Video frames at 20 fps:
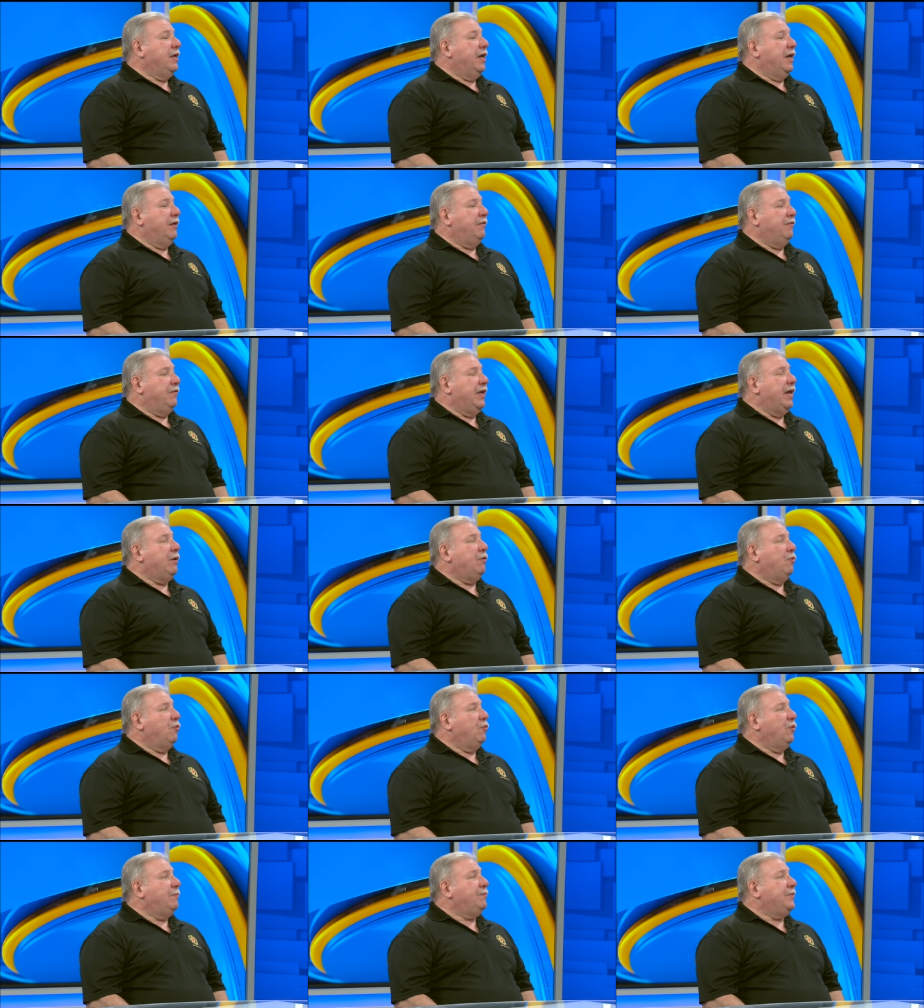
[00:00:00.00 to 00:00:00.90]
and that
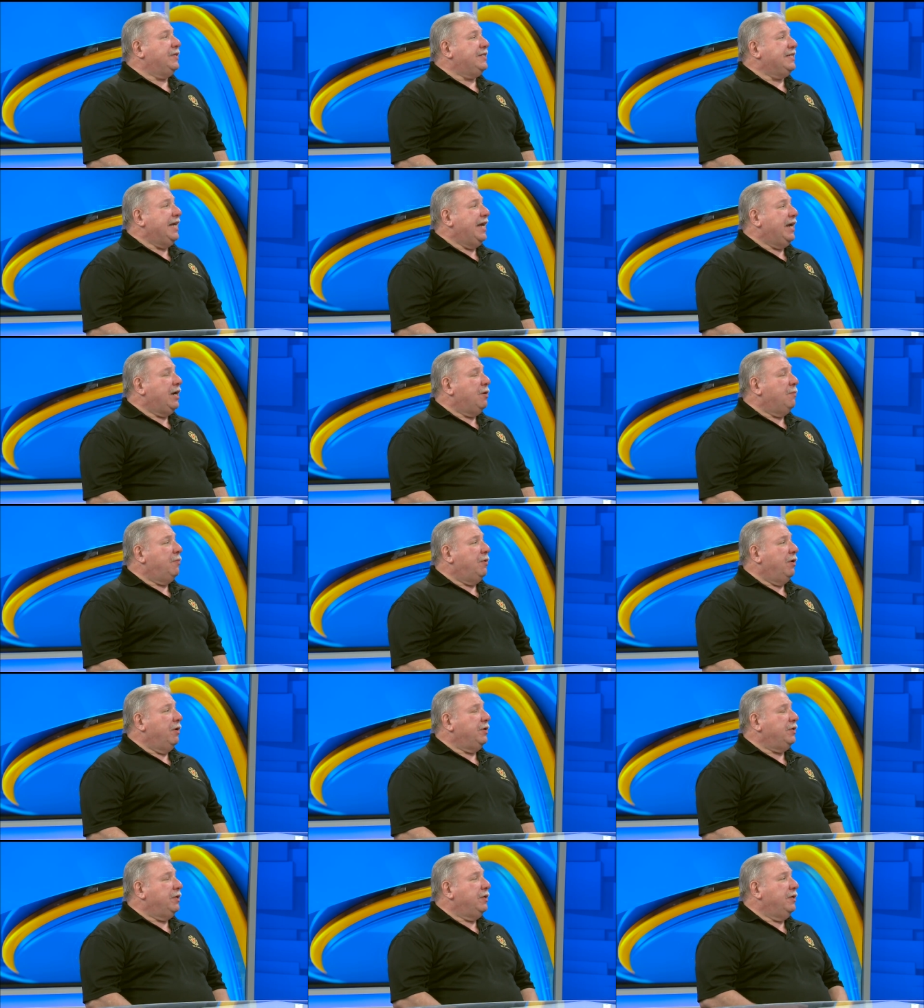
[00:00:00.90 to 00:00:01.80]
will rip the tank
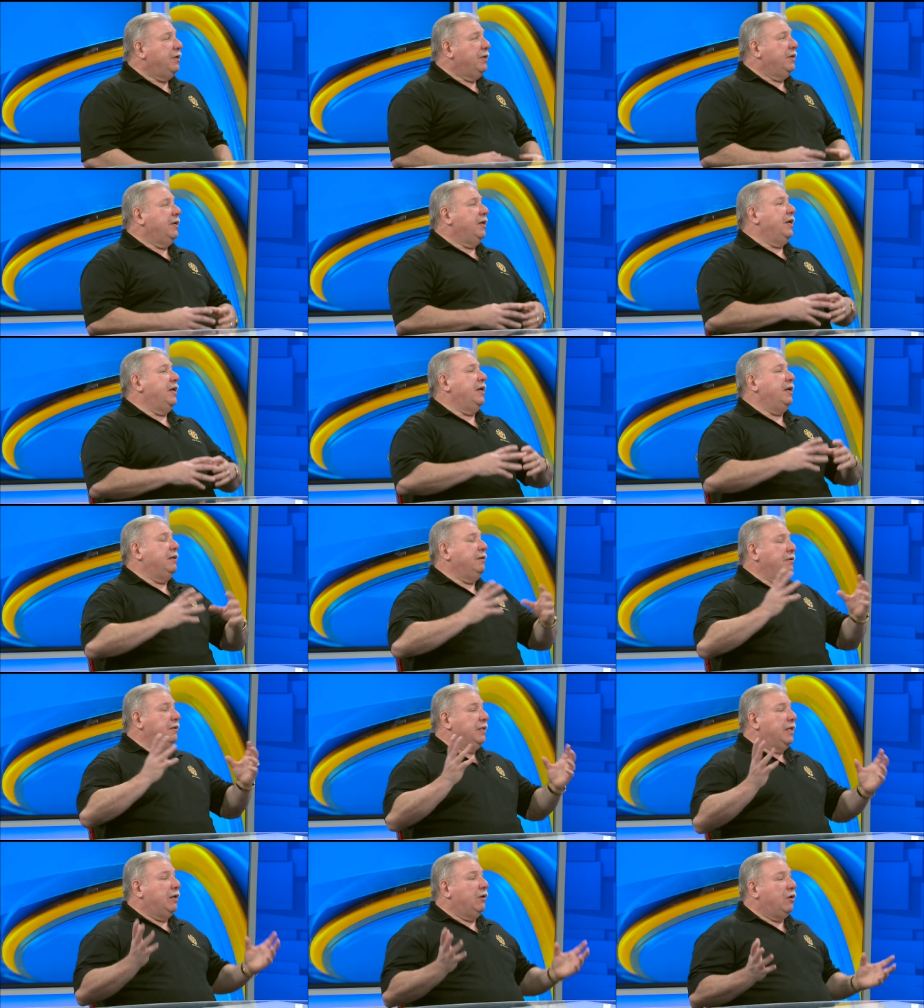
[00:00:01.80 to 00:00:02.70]
apart
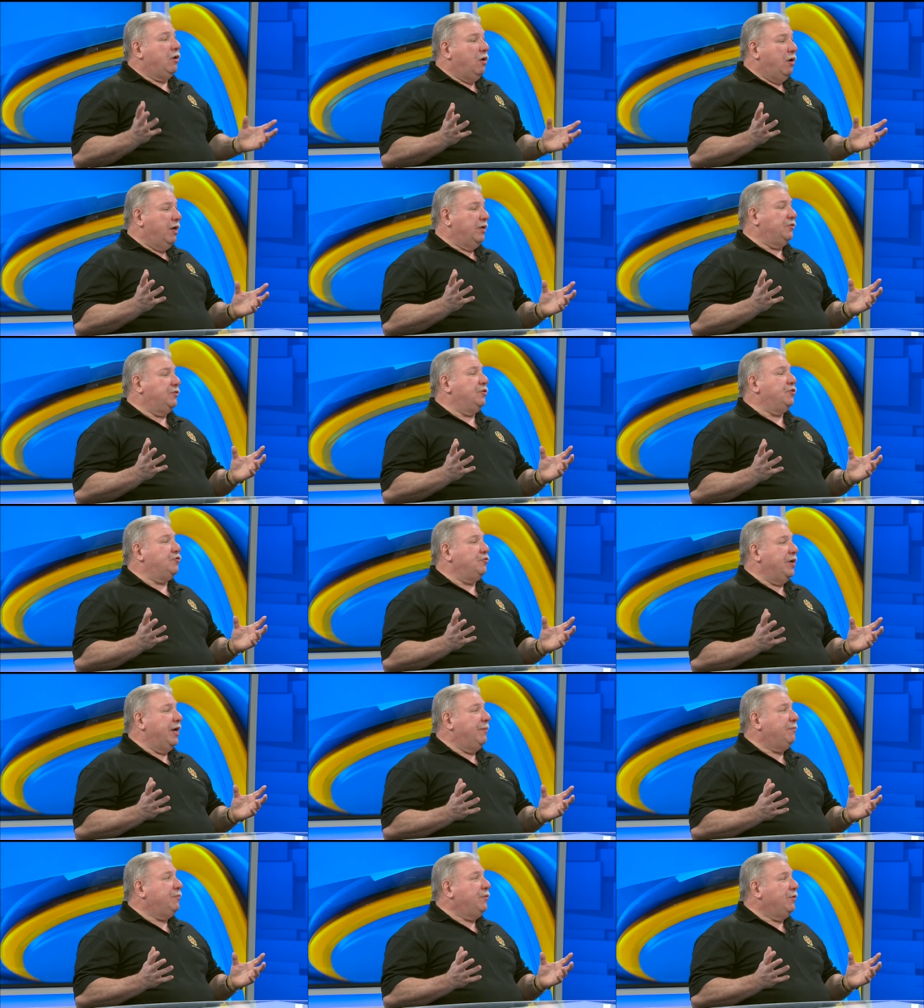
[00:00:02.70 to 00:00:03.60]
and that'll cause the
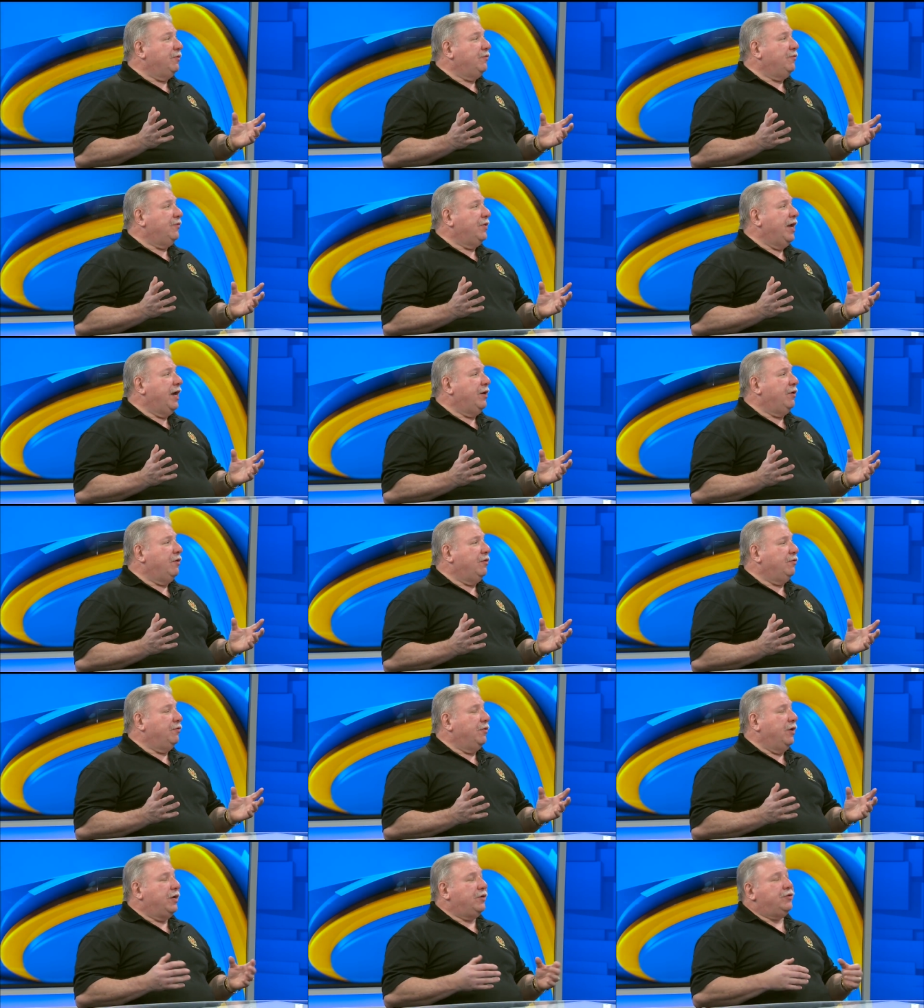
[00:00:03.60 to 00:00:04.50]
shrapnel to fly in all
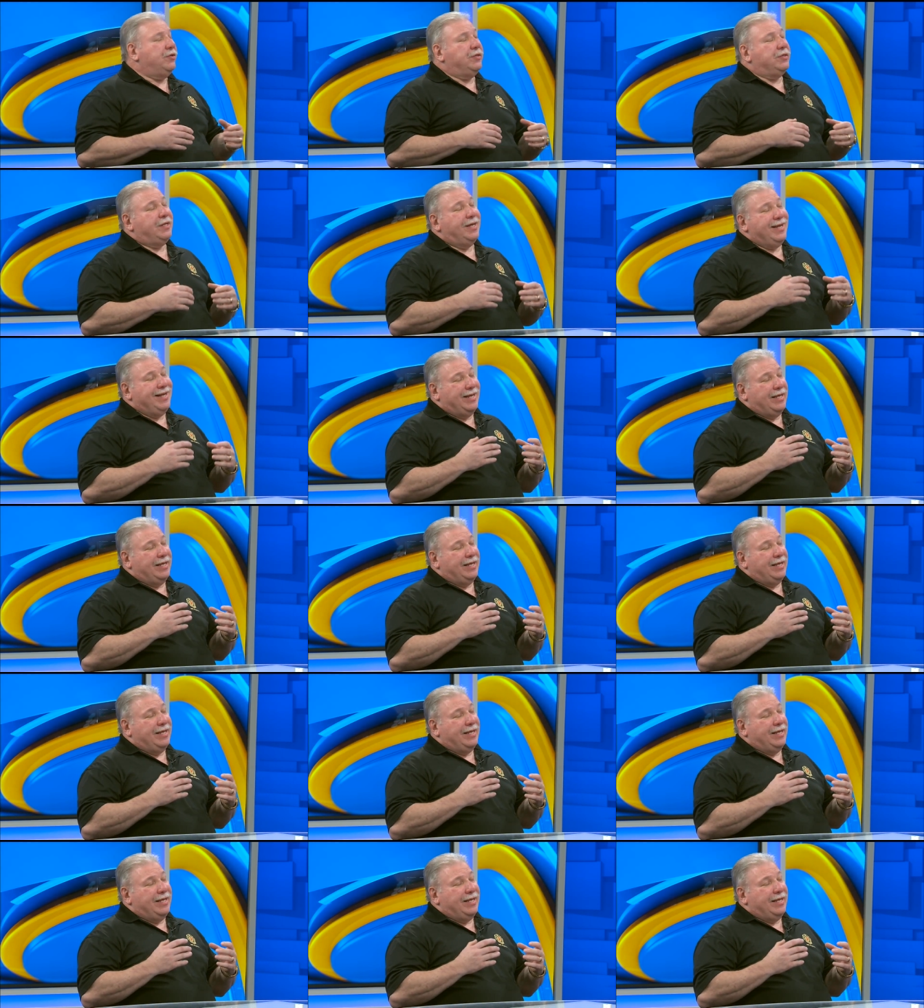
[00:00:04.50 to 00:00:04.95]
directions.